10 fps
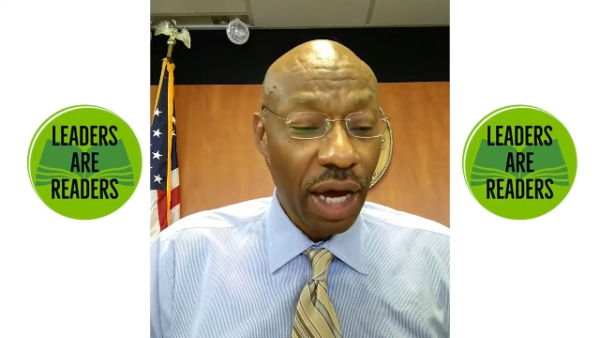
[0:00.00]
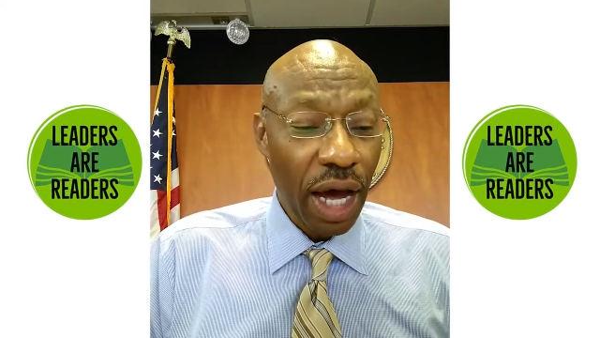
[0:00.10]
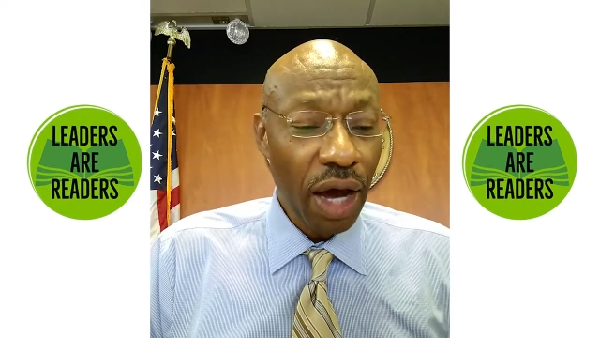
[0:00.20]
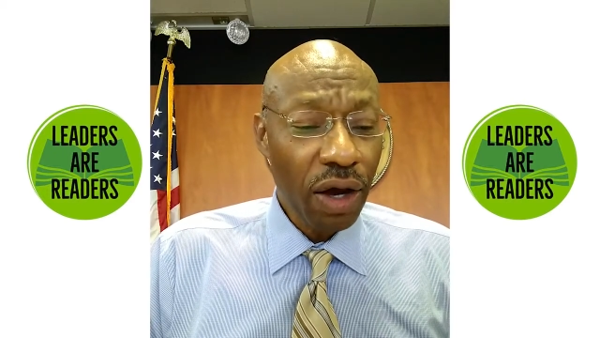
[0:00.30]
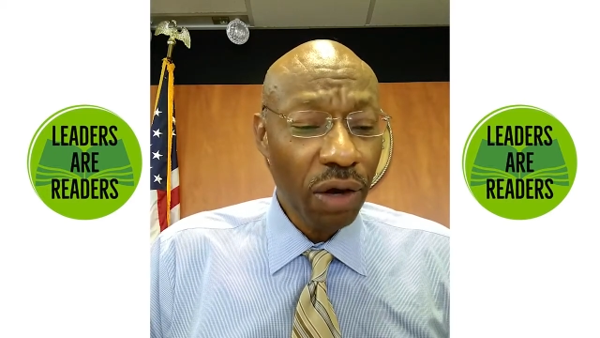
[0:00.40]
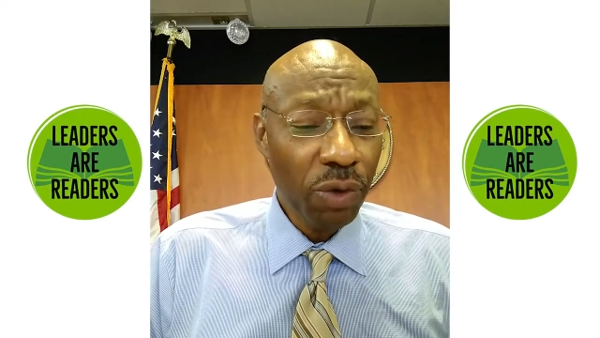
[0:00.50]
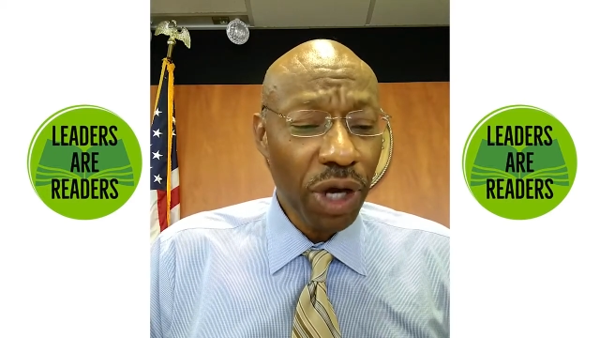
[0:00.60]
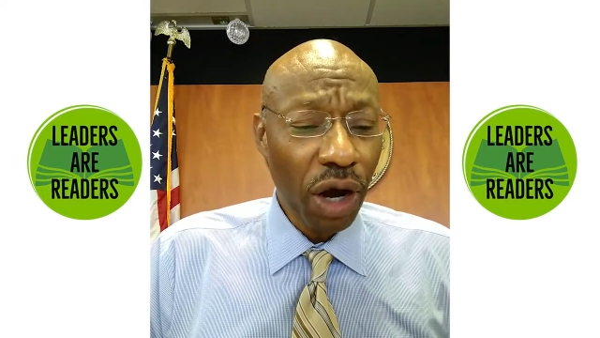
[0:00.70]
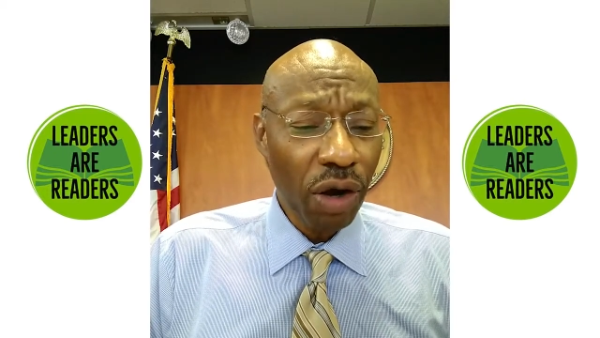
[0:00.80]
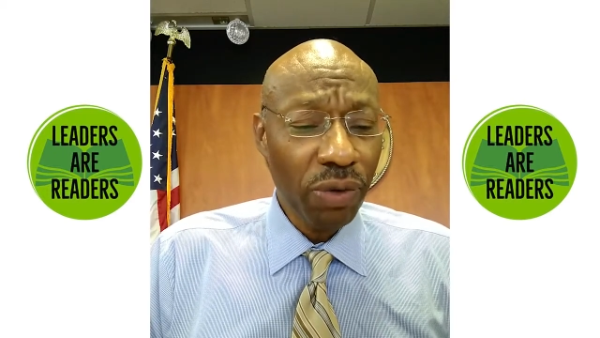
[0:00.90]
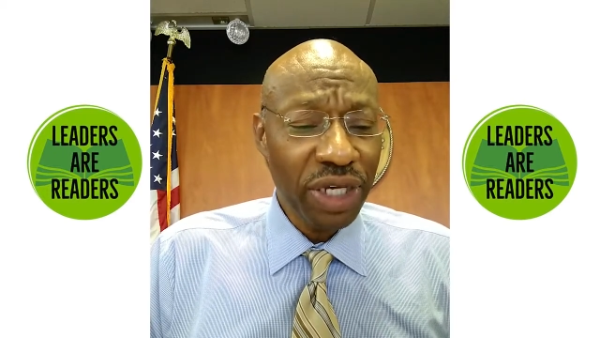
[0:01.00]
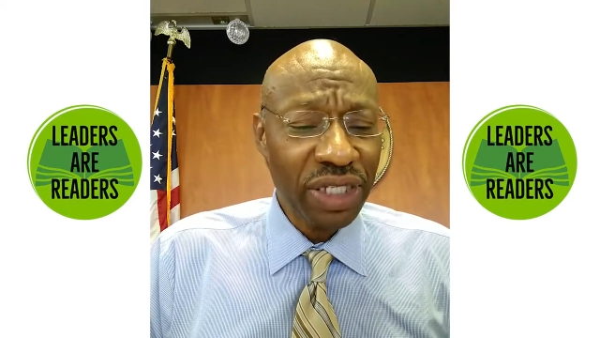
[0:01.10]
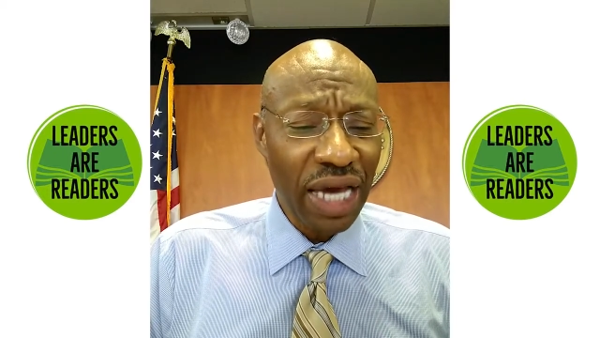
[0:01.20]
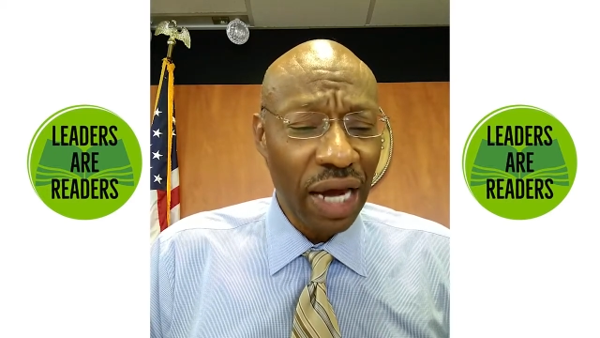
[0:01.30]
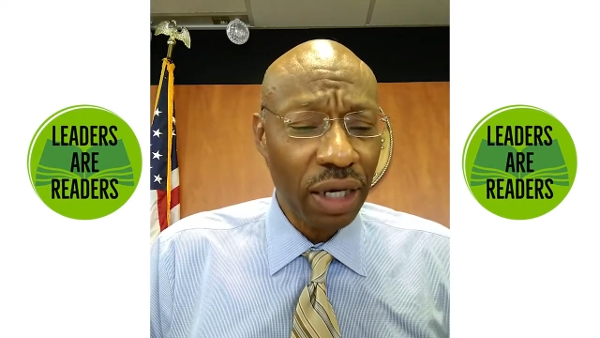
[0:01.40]
"How come we
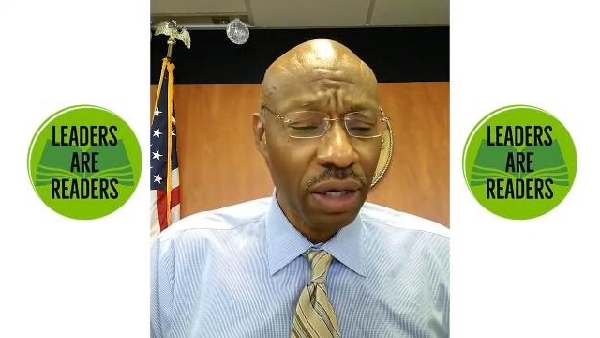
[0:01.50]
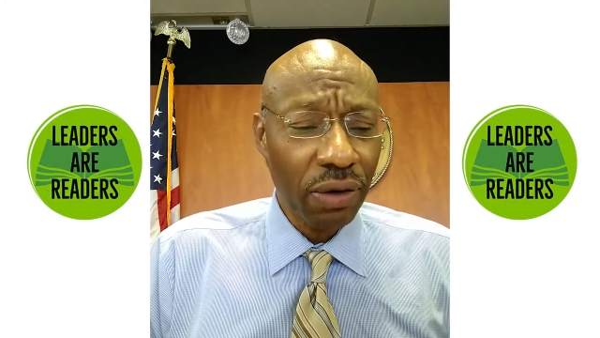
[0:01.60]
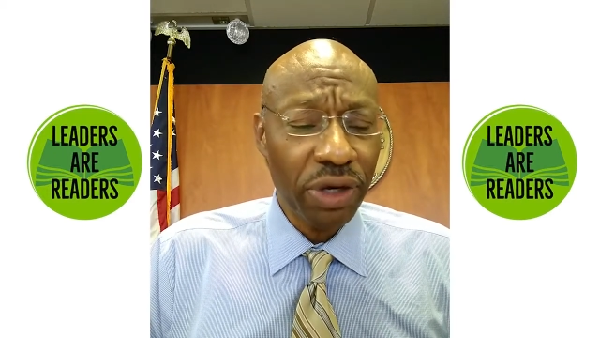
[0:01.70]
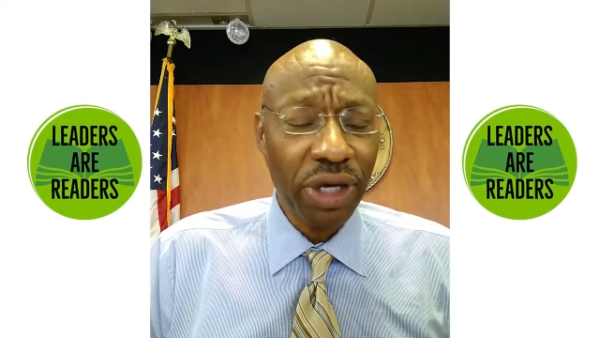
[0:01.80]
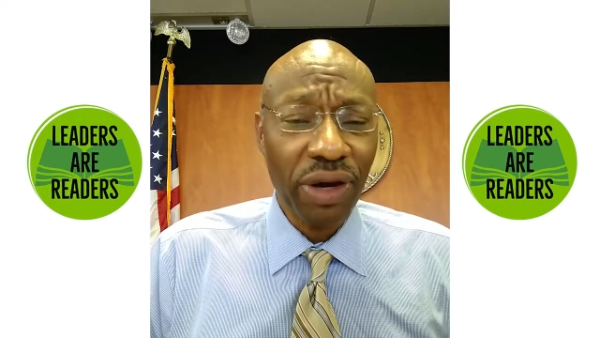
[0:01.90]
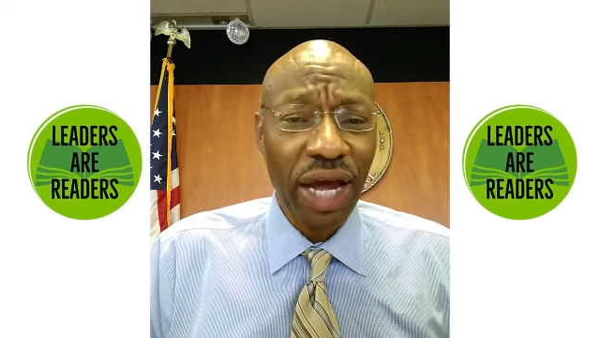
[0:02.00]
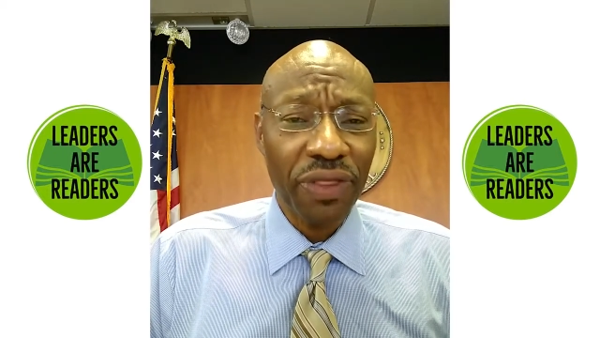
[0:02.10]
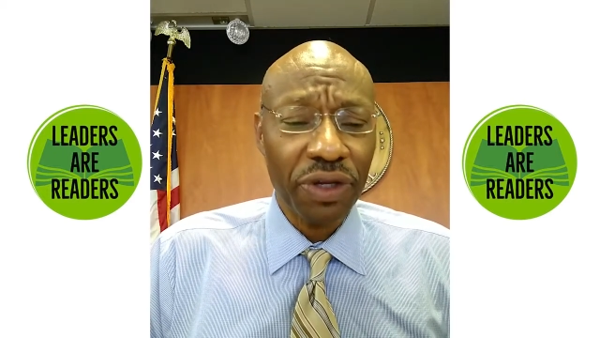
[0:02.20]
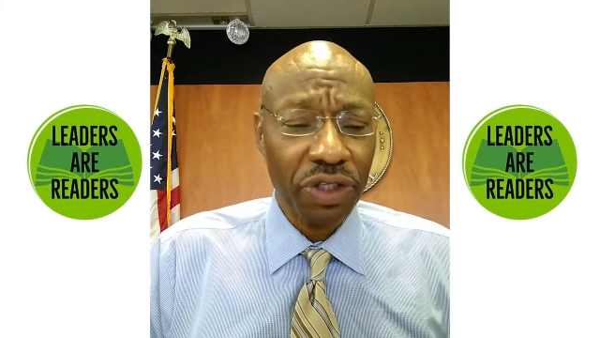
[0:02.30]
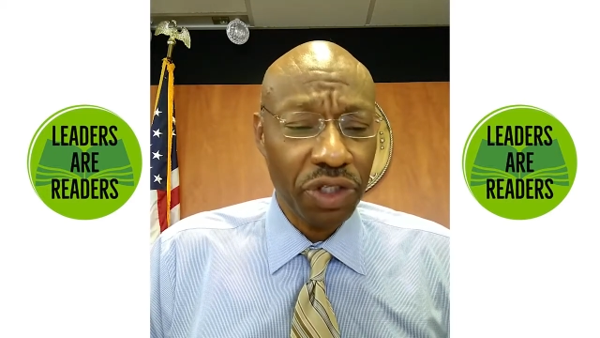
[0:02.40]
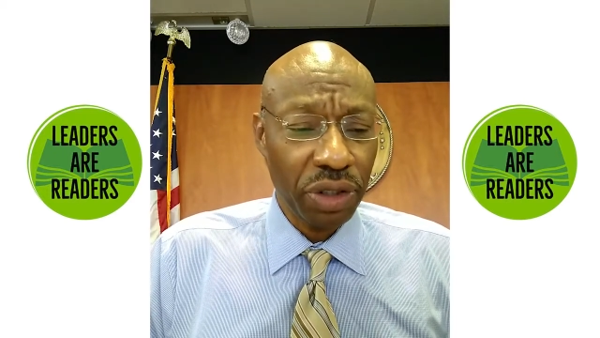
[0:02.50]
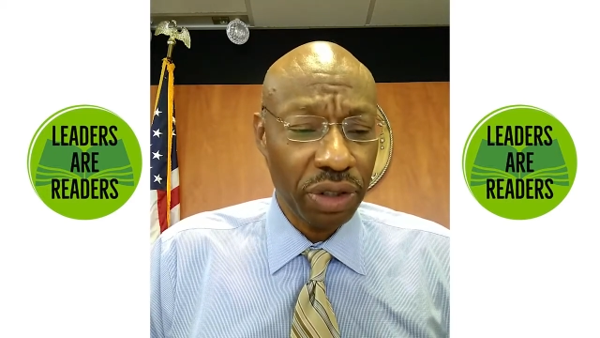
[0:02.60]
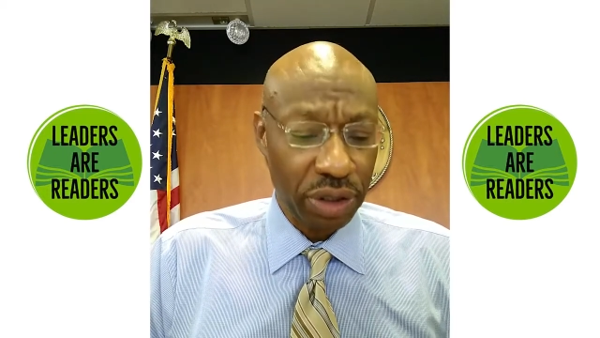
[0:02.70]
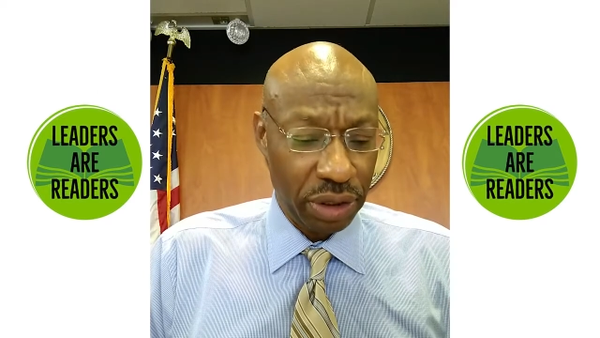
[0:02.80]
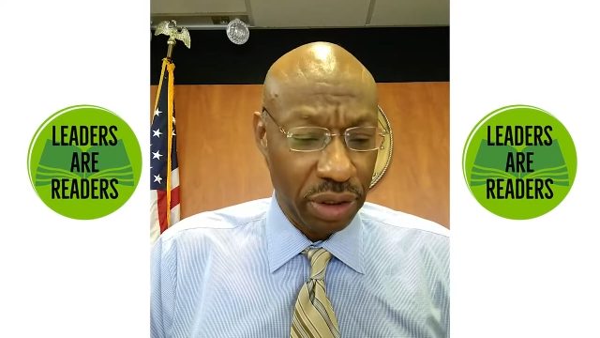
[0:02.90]
always gotta go here after
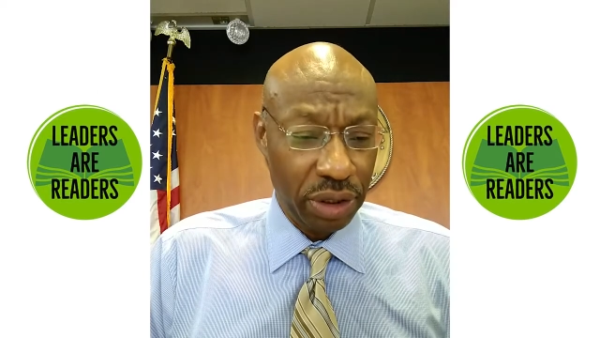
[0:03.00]
church?"